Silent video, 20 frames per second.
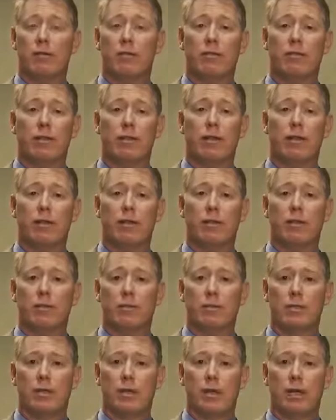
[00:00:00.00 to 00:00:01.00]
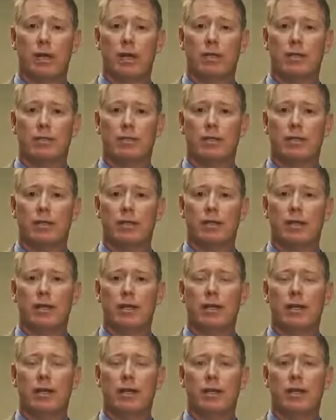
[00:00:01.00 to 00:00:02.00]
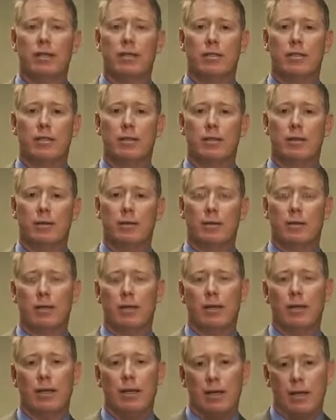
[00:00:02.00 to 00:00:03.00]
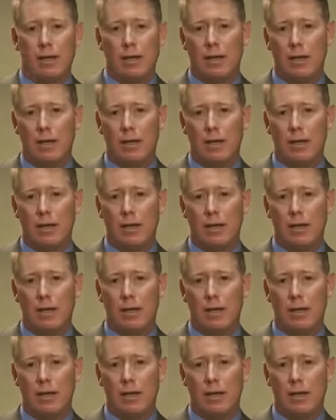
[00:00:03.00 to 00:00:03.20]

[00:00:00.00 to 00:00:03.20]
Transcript: They were very enthusiastic. And so